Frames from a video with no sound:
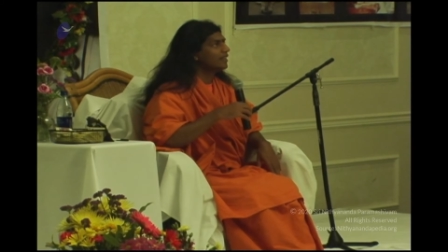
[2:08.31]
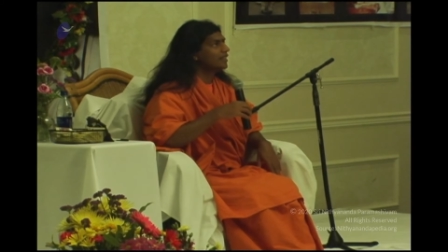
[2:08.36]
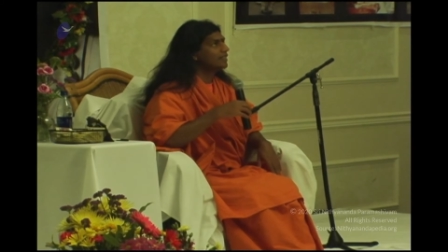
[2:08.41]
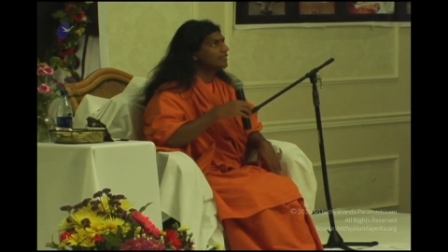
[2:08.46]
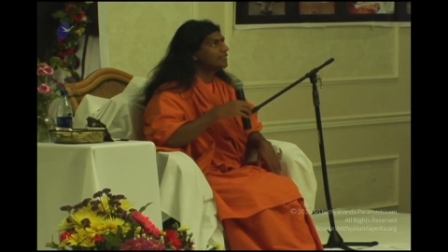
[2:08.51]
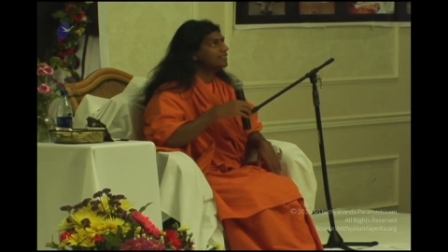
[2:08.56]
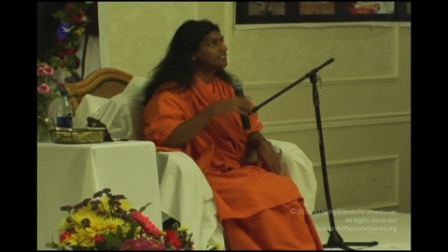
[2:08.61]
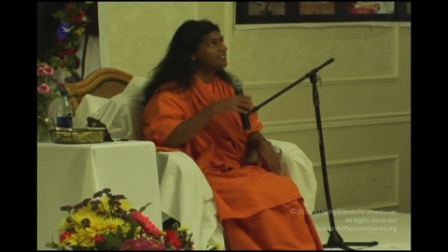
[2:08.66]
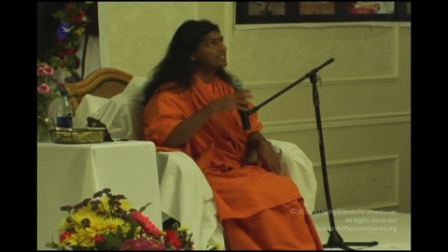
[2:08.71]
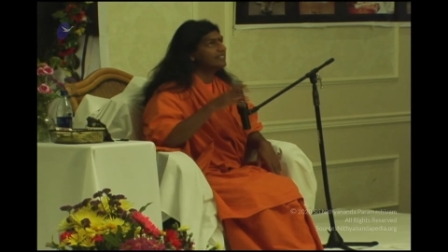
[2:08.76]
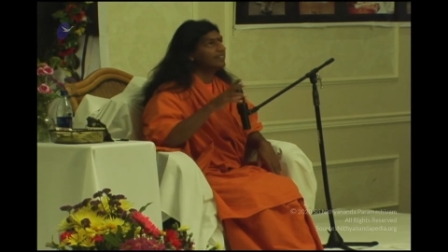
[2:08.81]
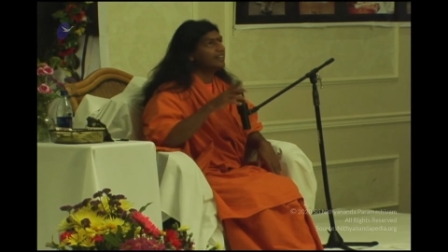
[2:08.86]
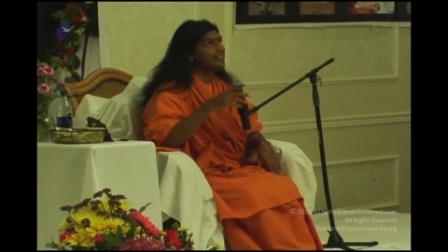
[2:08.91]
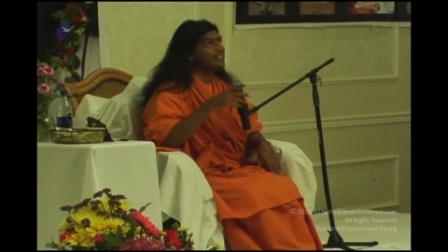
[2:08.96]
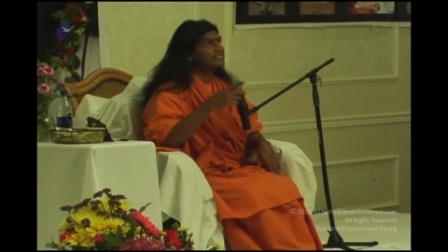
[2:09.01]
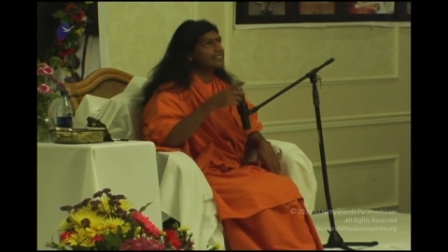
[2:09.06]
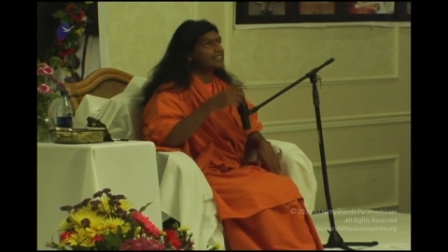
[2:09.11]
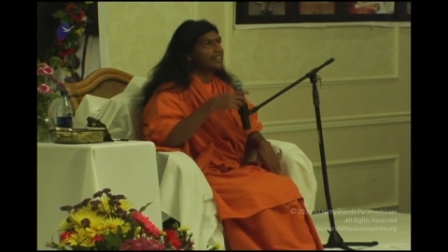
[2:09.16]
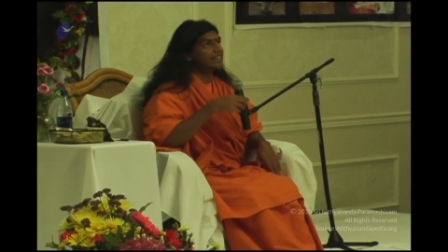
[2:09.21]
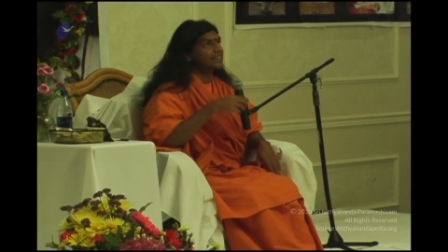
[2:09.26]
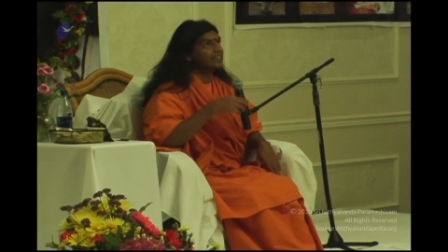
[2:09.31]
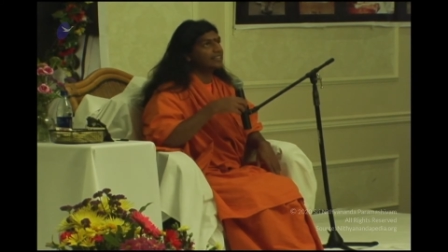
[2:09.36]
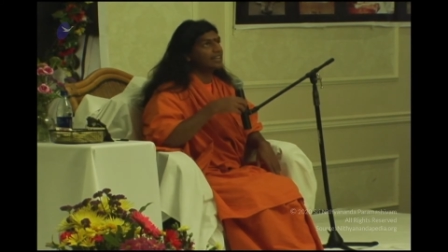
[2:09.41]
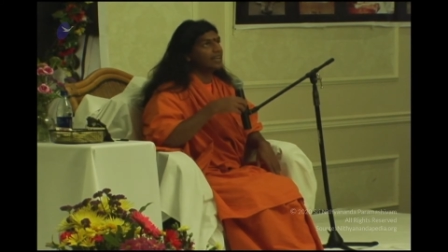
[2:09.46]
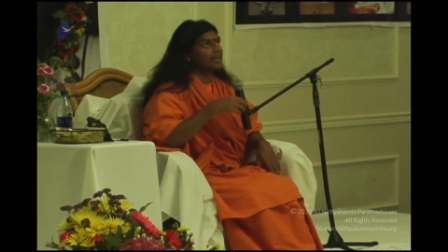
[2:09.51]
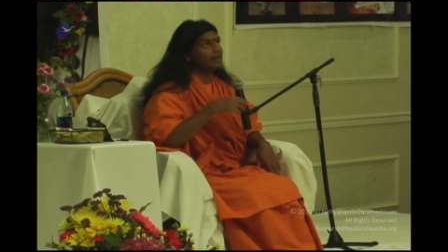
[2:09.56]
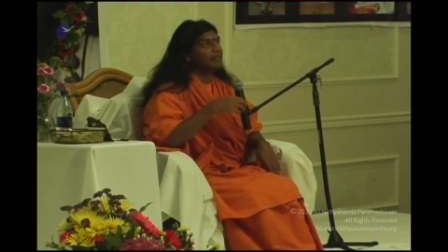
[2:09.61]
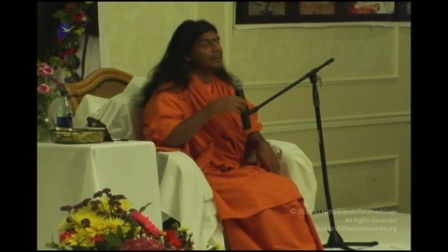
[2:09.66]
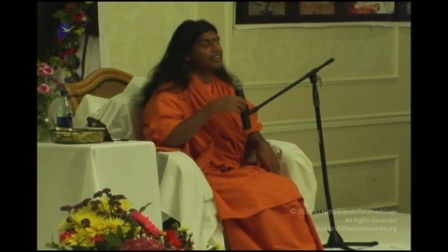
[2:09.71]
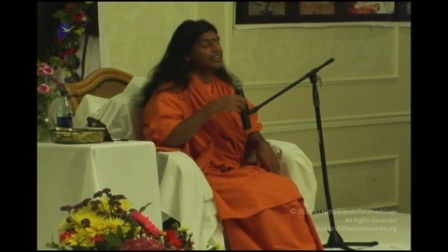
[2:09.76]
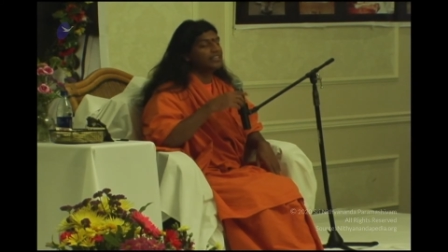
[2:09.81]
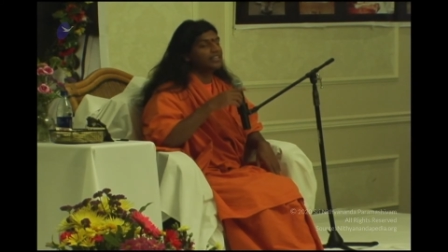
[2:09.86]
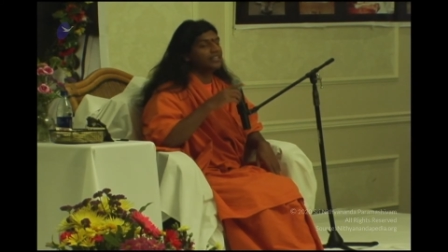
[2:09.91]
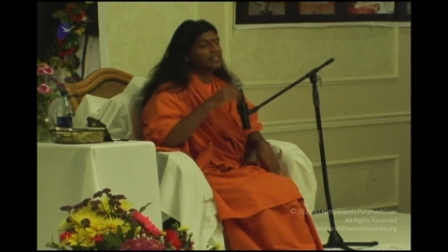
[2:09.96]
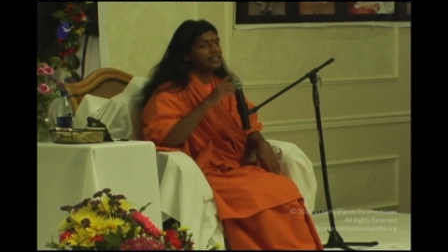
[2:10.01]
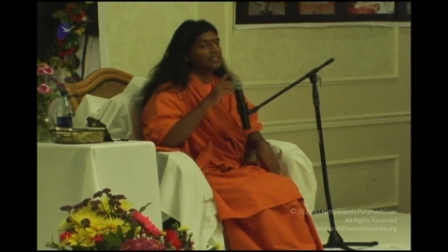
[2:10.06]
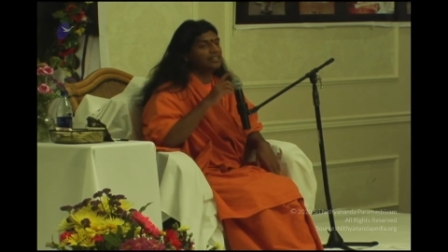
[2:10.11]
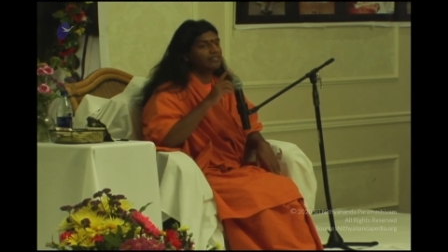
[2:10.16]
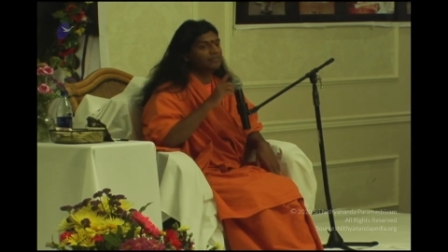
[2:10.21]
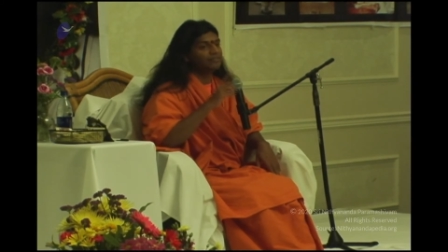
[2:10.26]
This is the way I select. I meditate
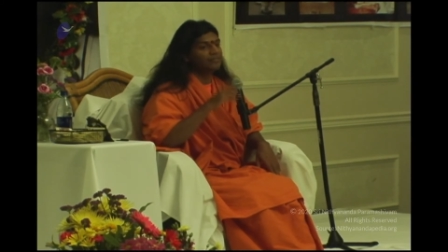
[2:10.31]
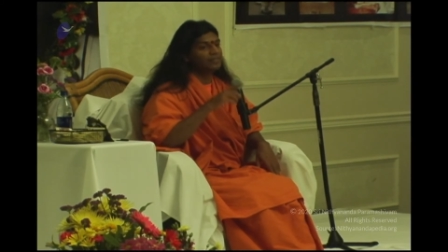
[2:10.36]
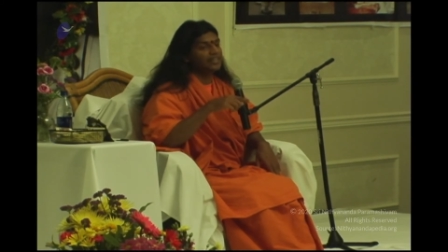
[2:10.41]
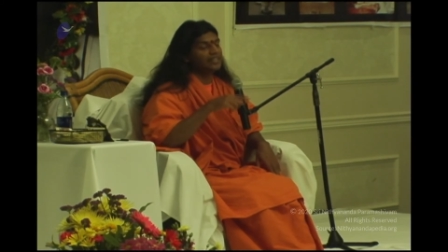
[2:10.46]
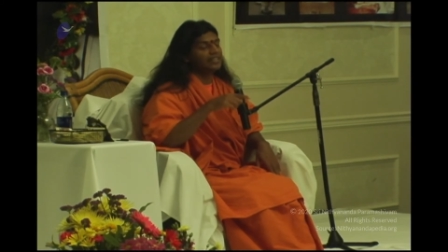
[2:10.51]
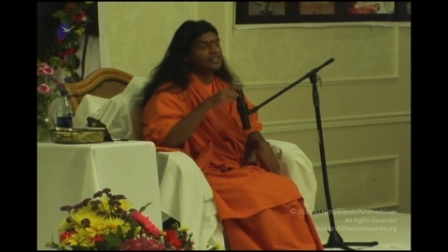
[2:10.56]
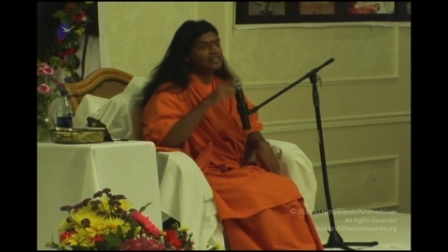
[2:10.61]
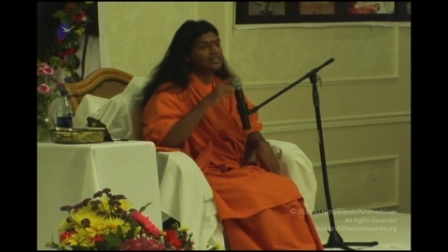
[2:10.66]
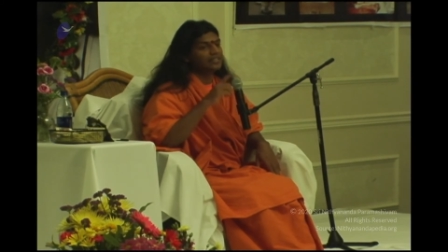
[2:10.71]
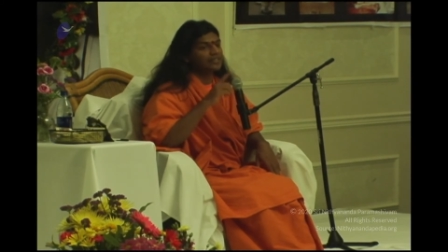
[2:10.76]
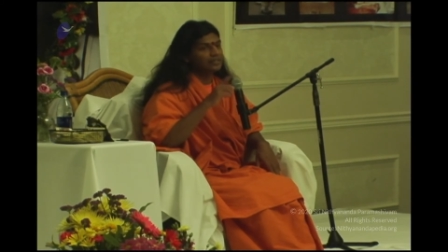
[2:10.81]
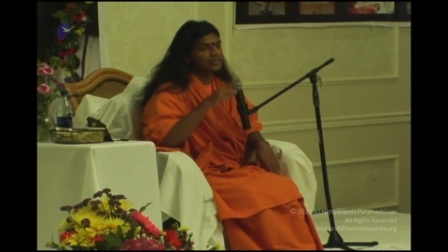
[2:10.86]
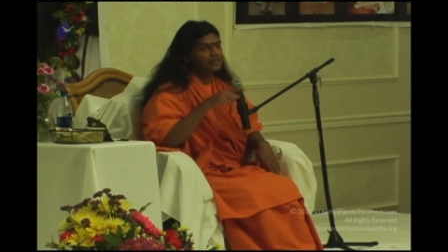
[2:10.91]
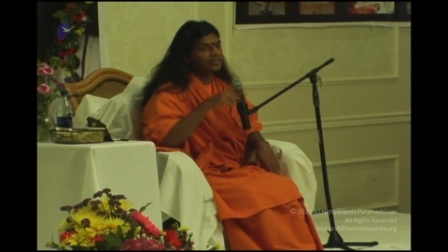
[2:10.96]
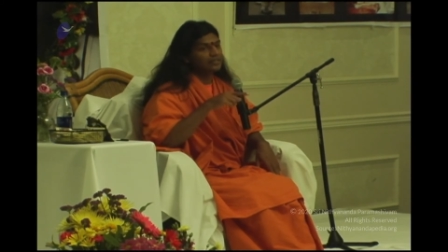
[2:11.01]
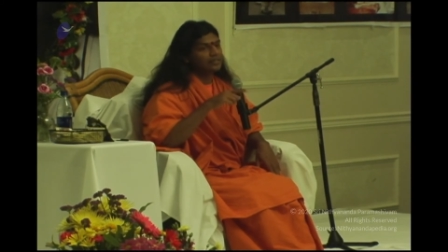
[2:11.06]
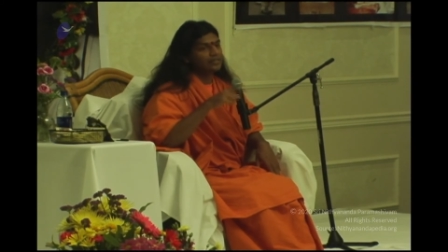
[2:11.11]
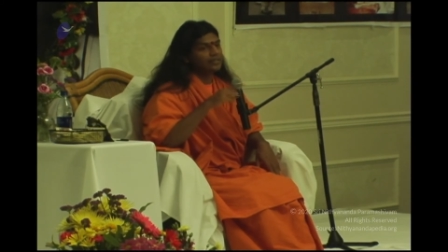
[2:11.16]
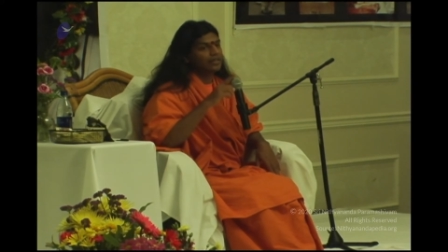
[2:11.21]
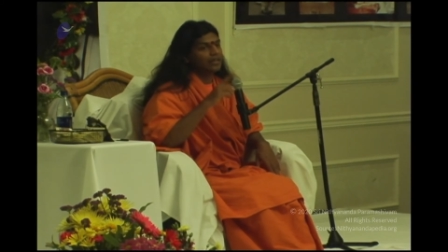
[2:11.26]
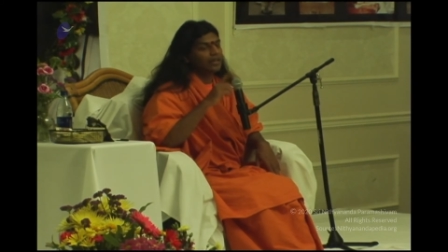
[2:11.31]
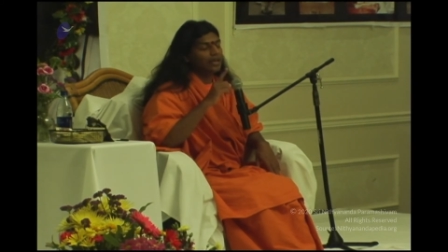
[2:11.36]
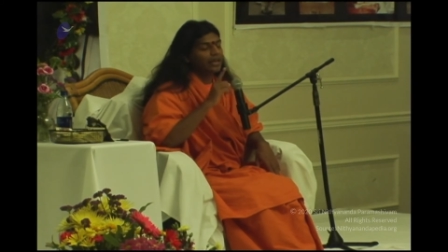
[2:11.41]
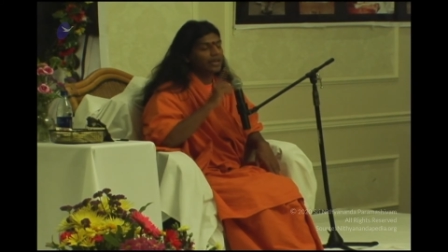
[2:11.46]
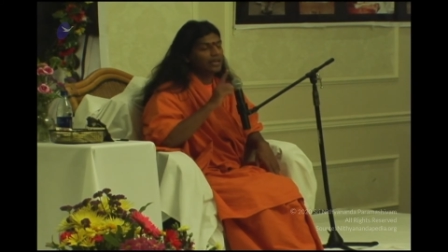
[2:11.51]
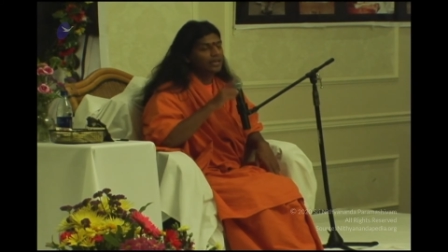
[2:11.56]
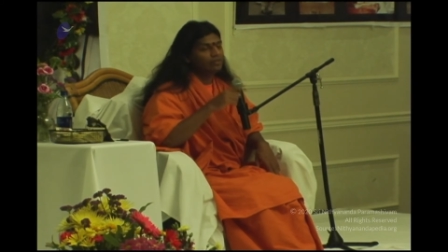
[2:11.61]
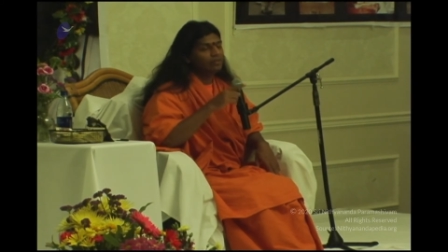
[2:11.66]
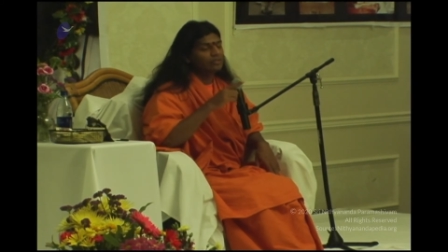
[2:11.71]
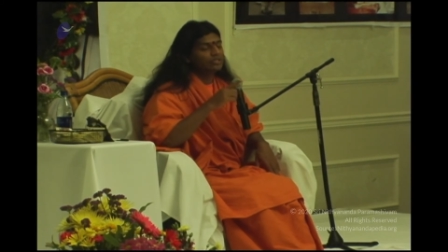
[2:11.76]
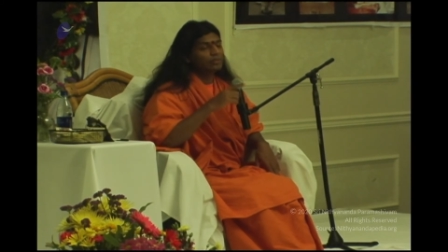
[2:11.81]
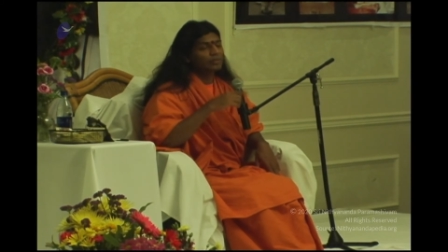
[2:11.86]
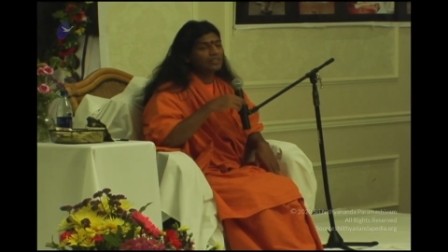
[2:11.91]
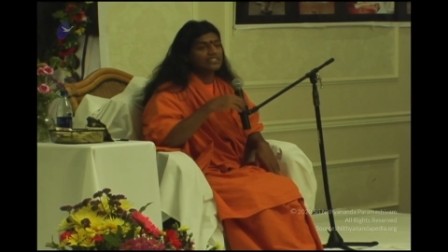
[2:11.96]
on every individual.